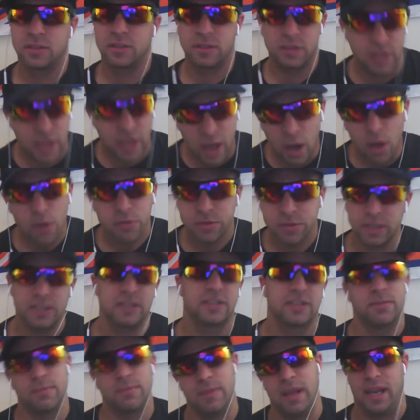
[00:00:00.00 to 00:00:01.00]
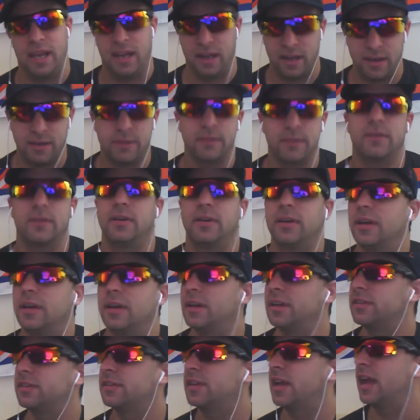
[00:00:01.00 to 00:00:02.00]
The whole thing to me
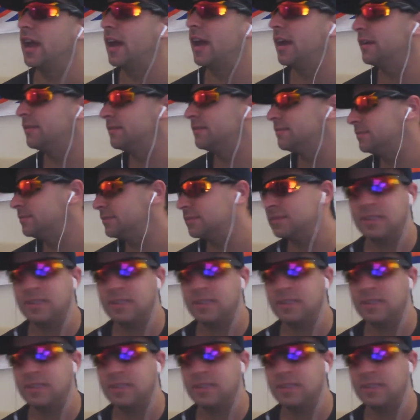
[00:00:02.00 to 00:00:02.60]
is that